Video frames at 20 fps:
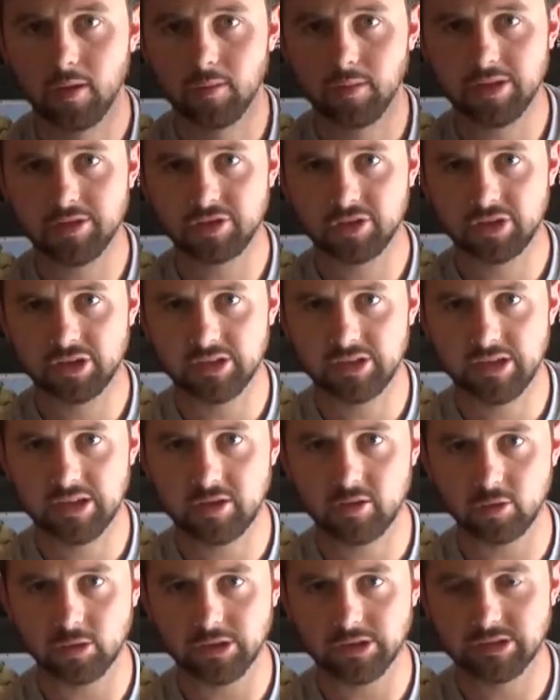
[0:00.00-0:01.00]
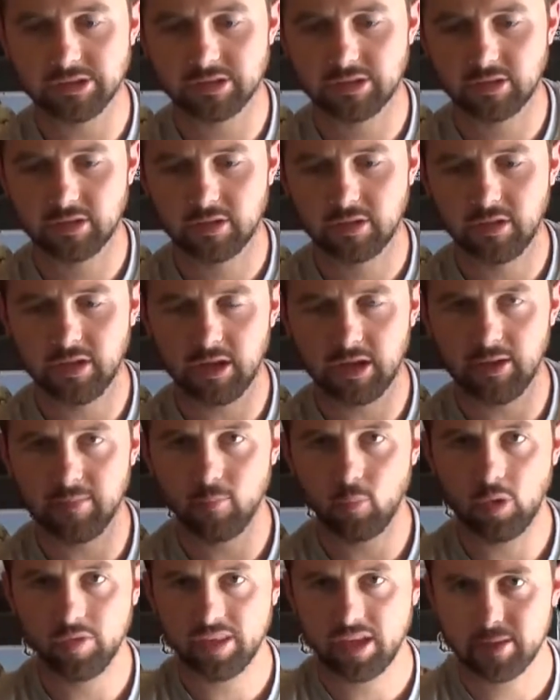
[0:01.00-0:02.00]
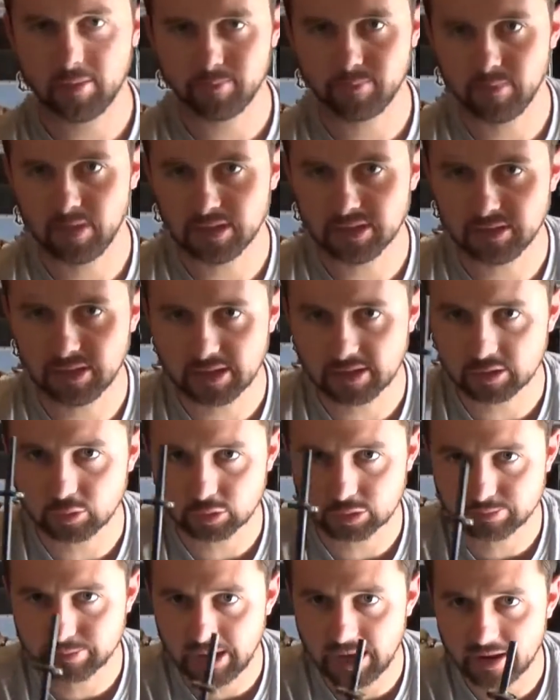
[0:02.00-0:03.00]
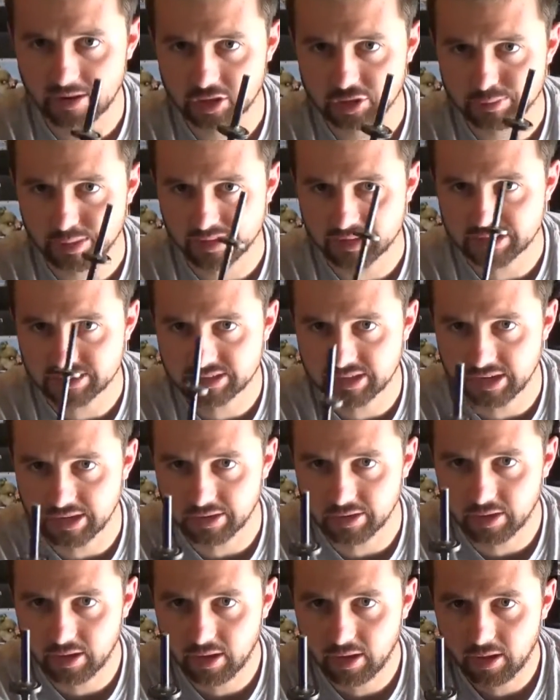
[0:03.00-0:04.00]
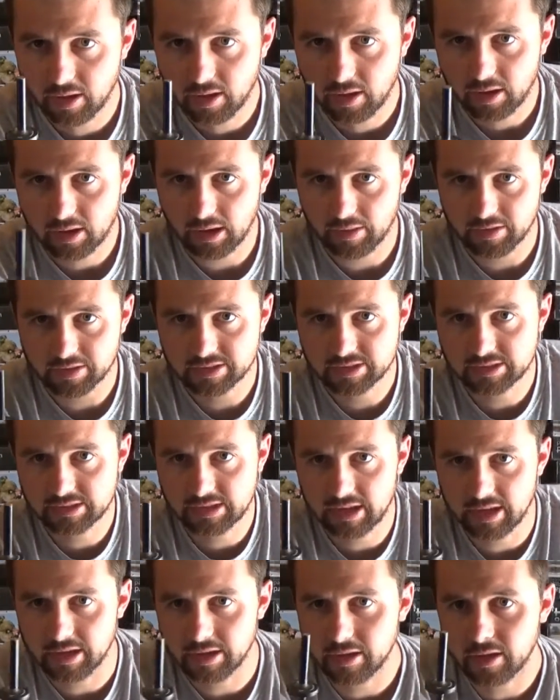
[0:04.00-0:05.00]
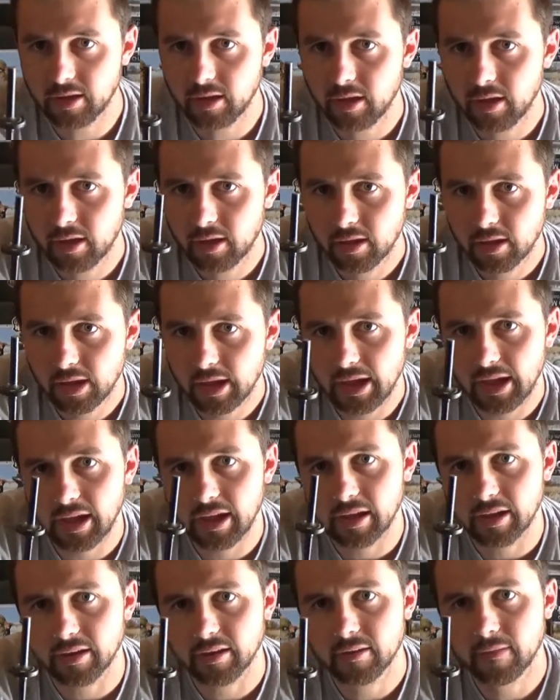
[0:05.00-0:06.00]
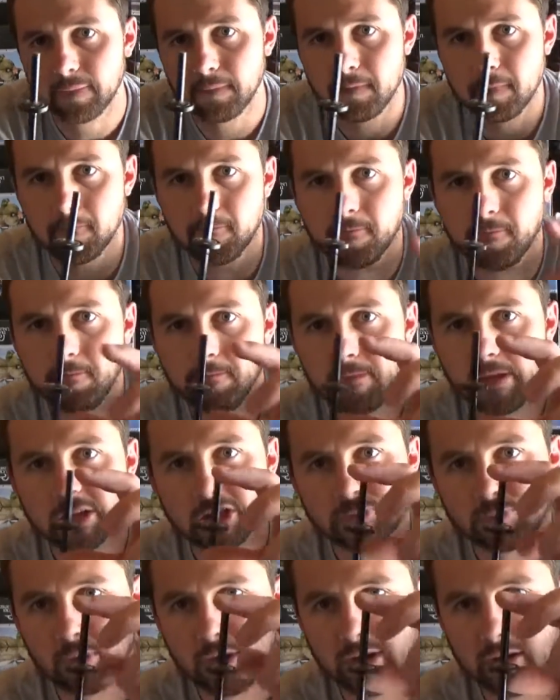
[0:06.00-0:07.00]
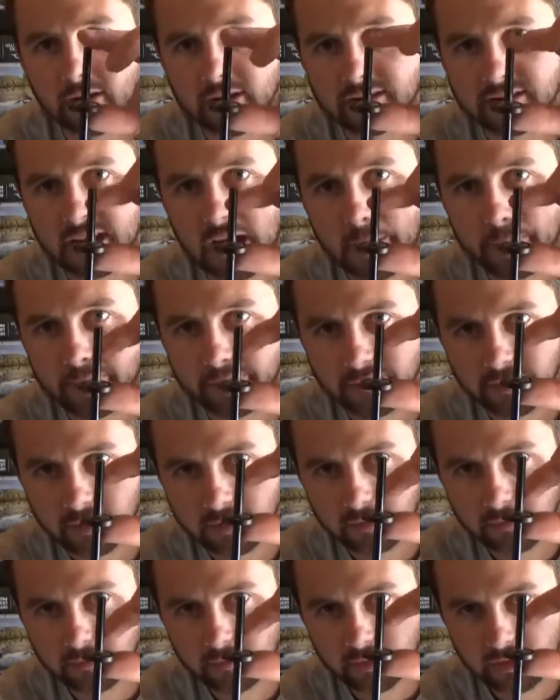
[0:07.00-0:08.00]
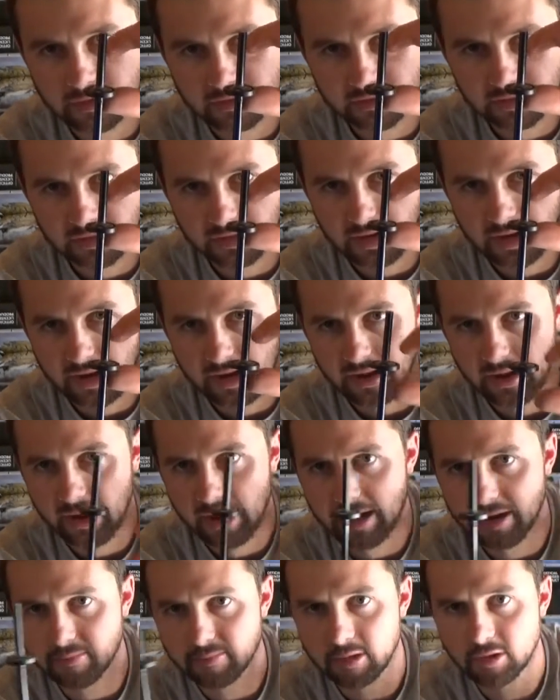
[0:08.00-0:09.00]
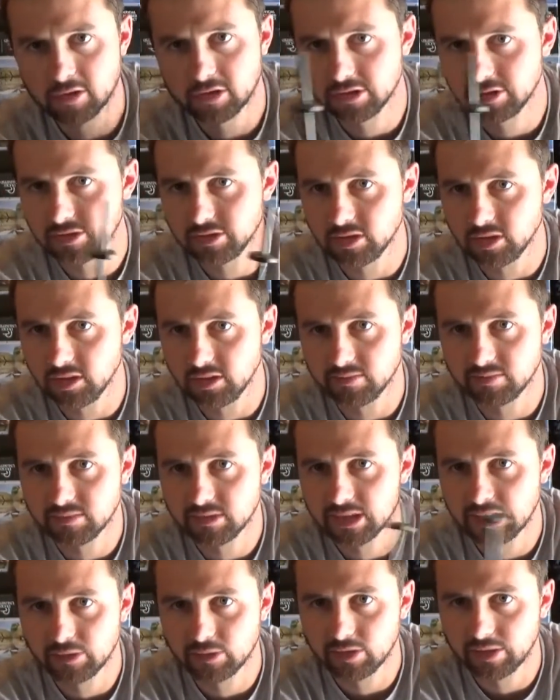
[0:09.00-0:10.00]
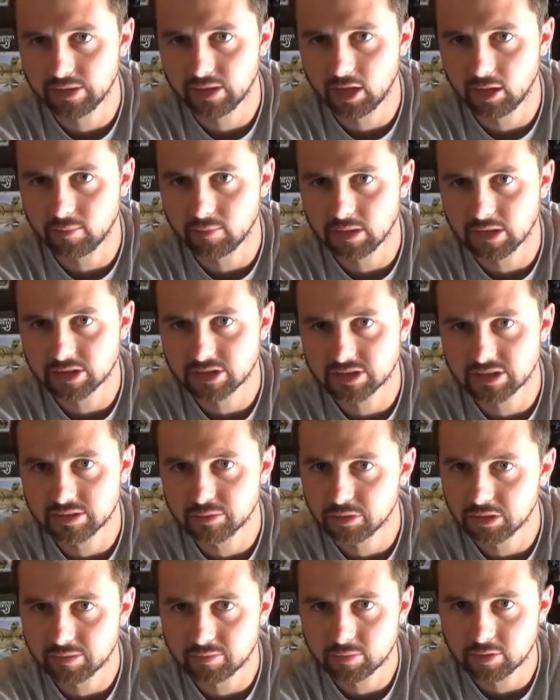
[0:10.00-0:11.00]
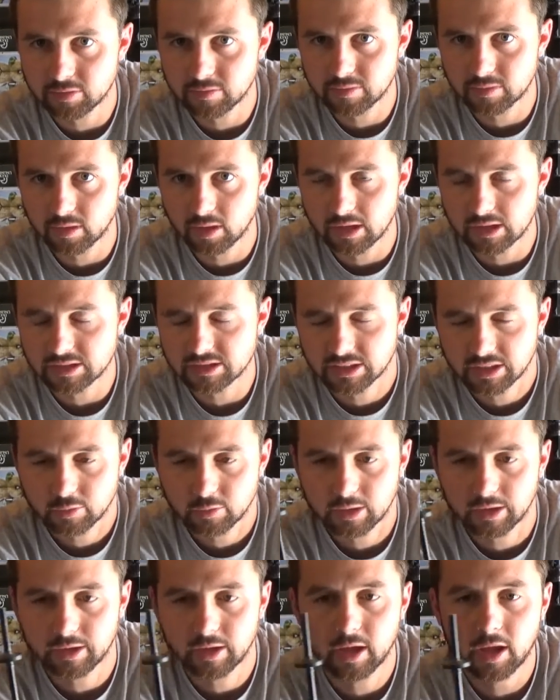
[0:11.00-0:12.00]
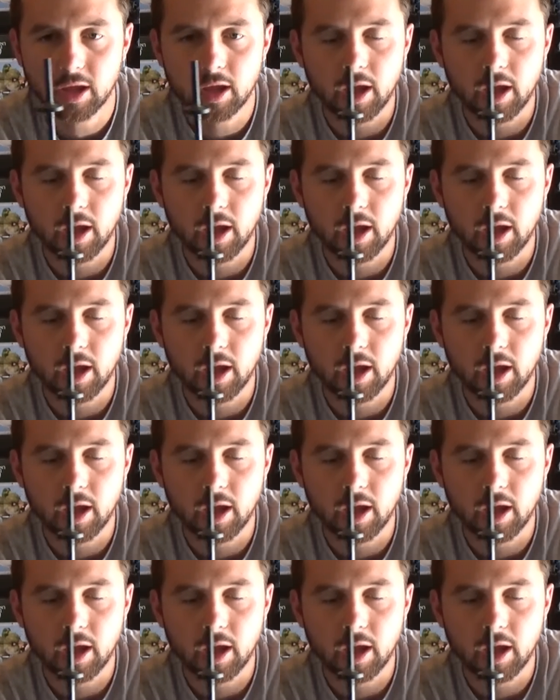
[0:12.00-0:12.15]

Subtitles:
These are good decoys. One thing that was bad was about the stake. Now, this stake had a spring on top of it. They said it added motion to it. Didn't really help much. It didn't really move for us anyway.